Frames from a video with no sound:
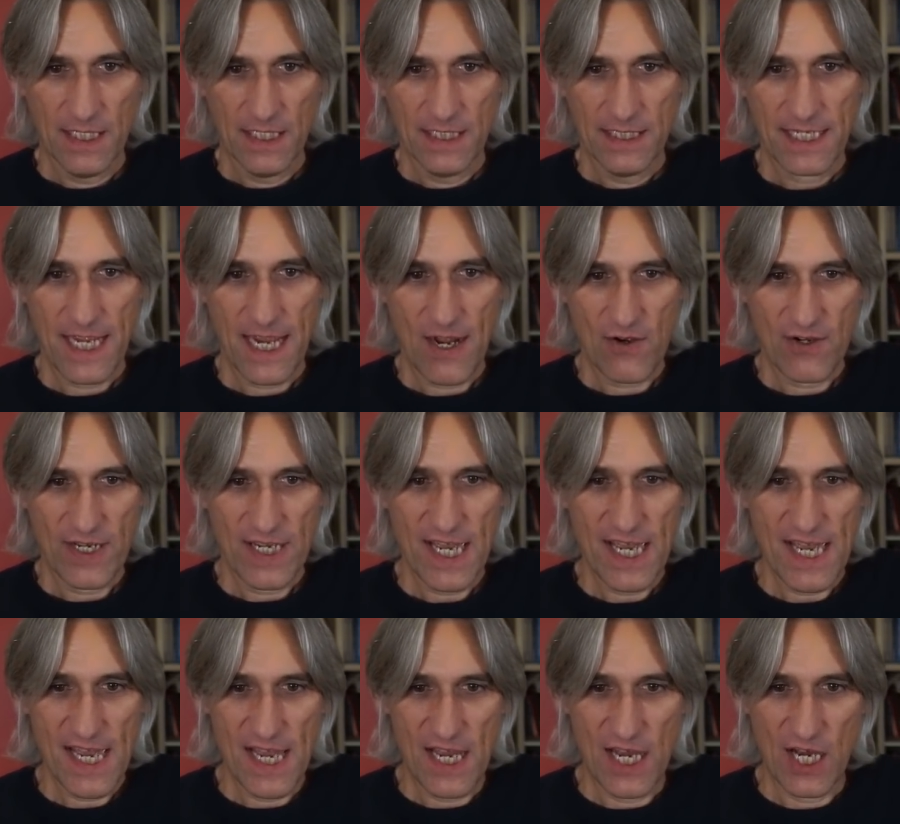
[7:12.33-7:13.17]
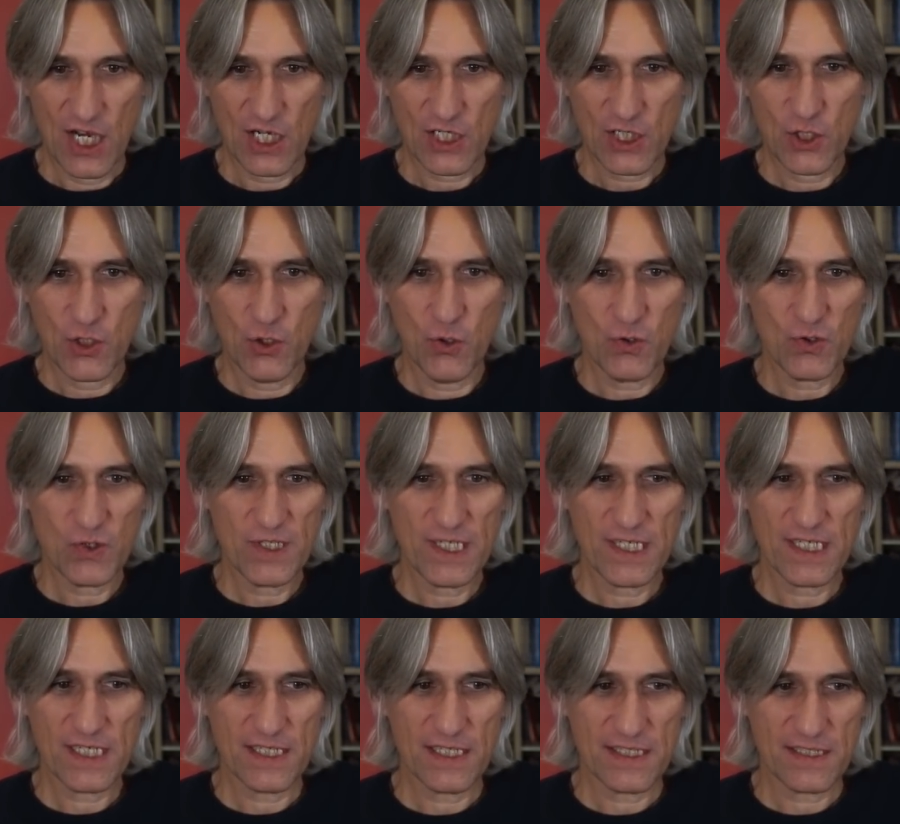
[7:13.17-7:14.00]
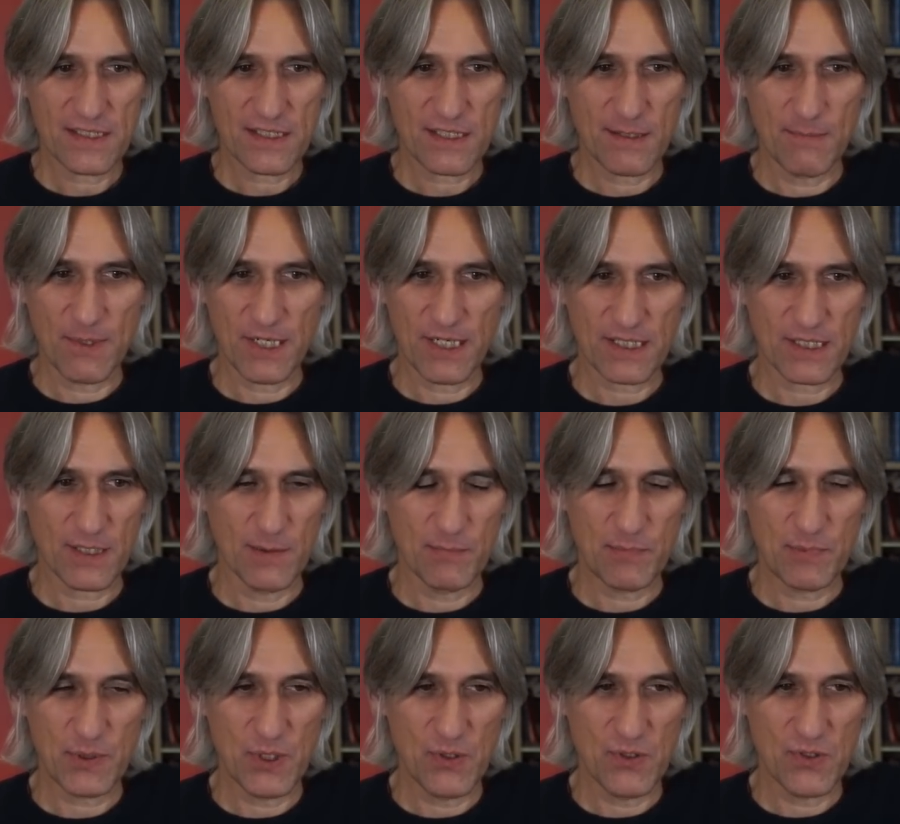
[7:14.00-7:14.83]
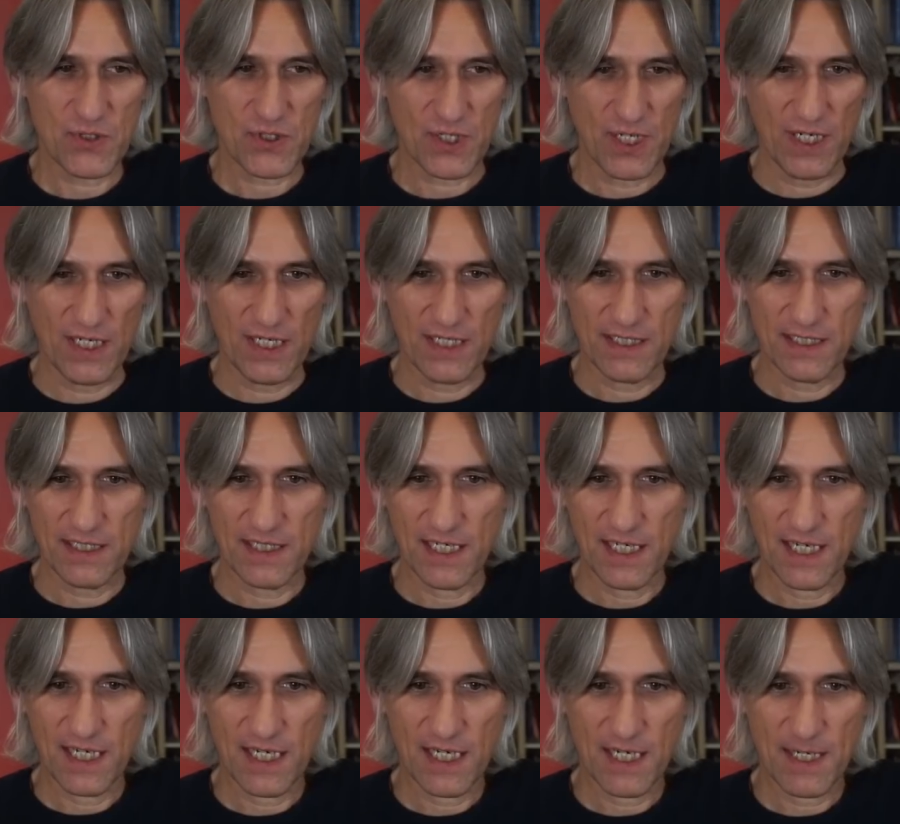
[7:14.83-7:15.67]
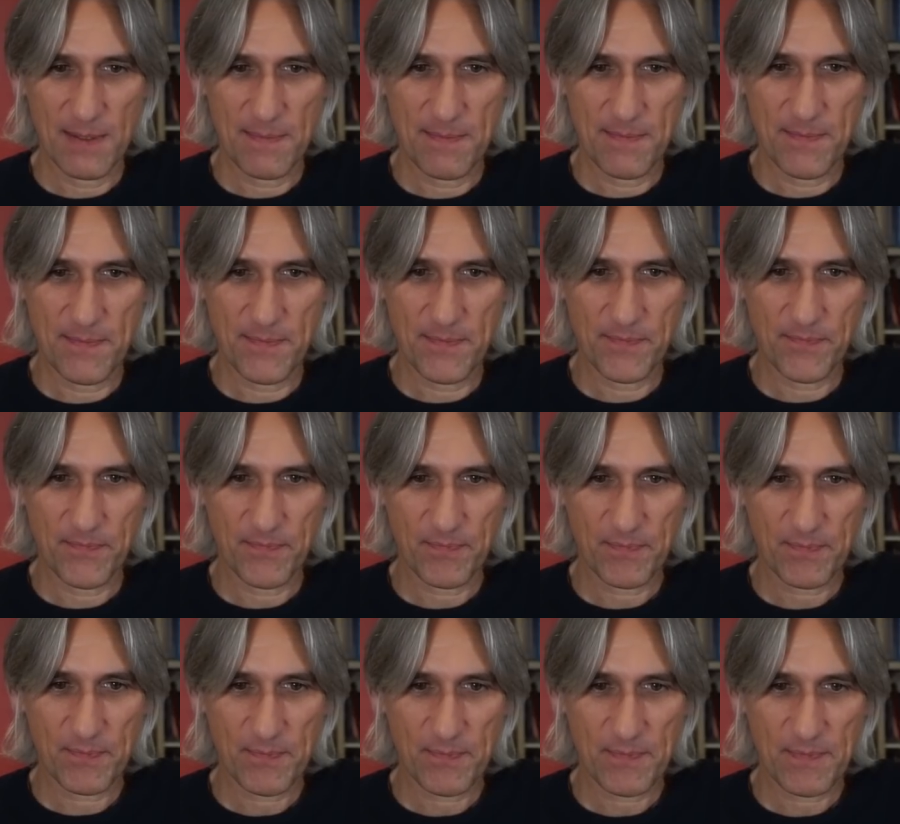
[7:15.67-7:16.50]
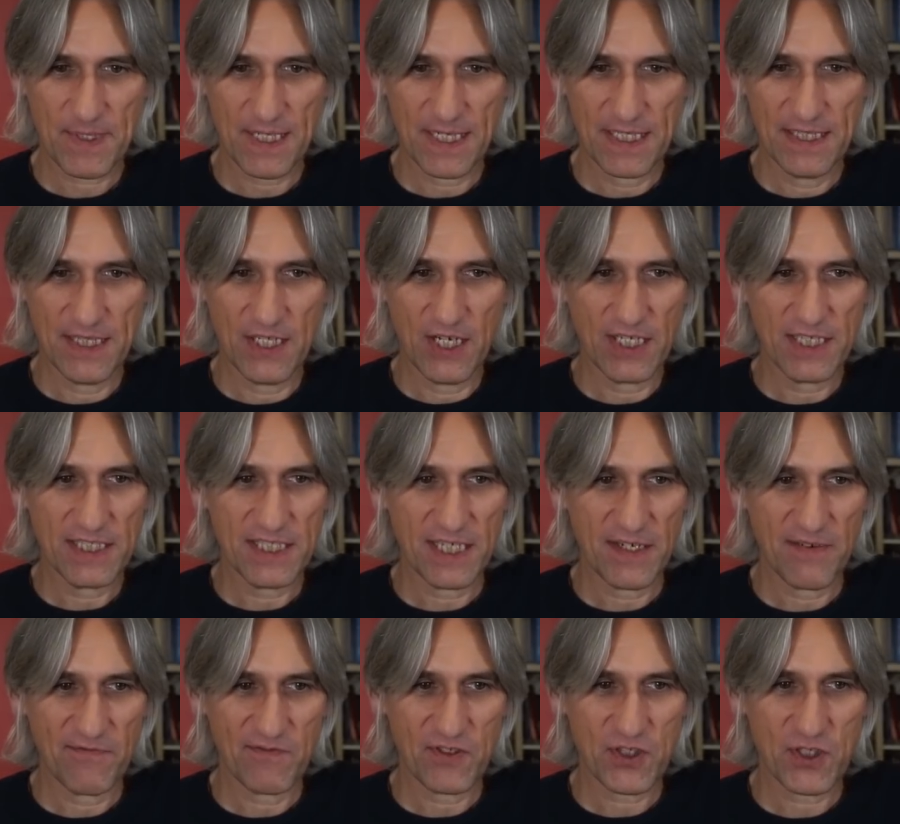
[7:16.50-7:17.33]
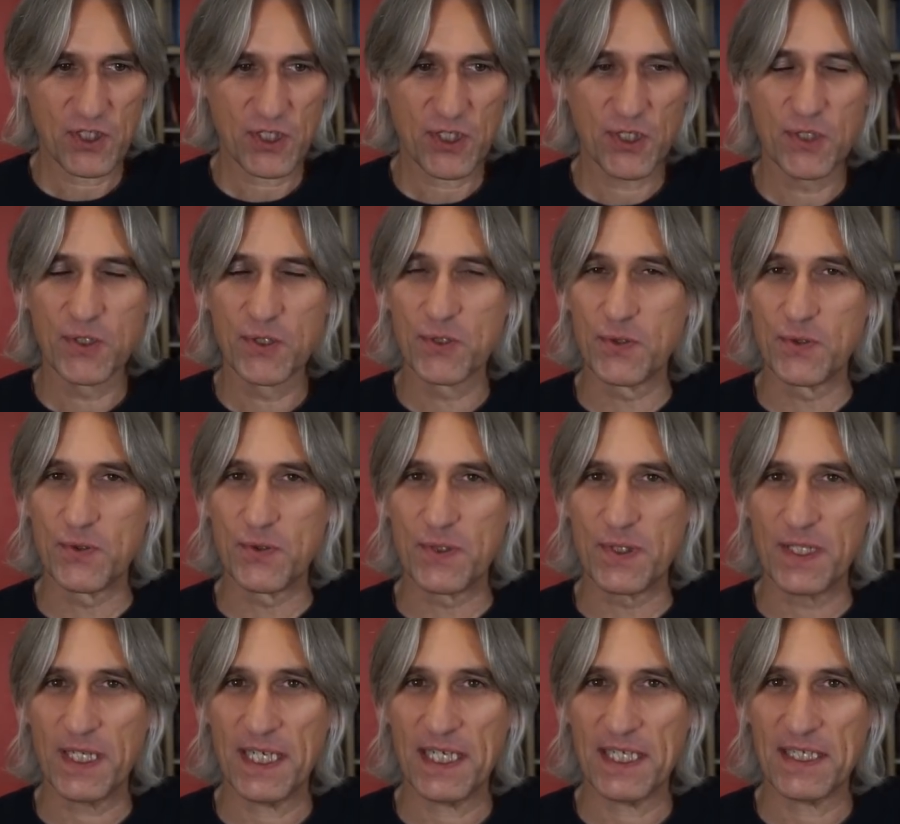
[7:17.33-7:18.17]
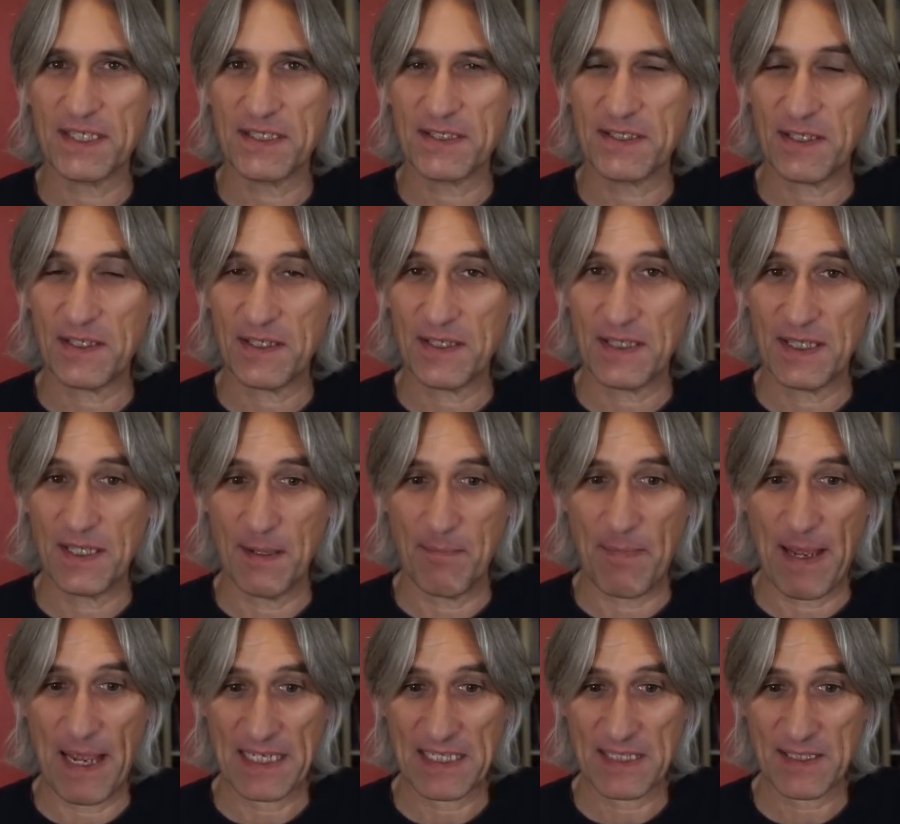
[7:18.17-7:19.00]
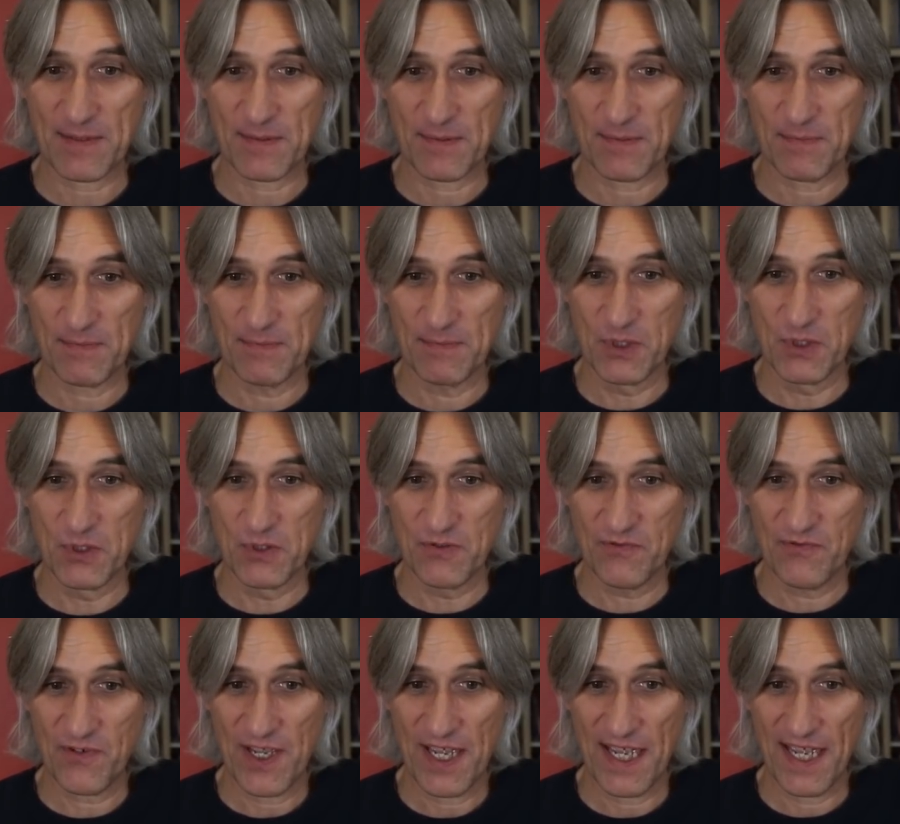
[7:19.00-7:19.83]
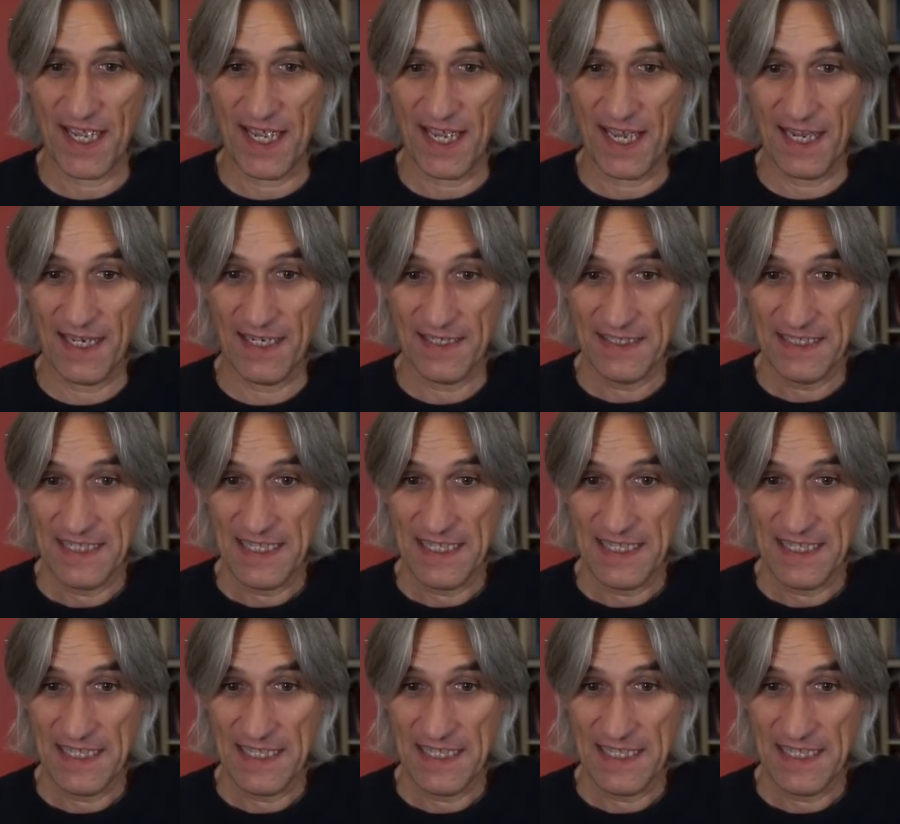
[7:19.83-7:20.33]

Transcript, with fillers: Now here, according to my computer, um, knight f2 is the best move here.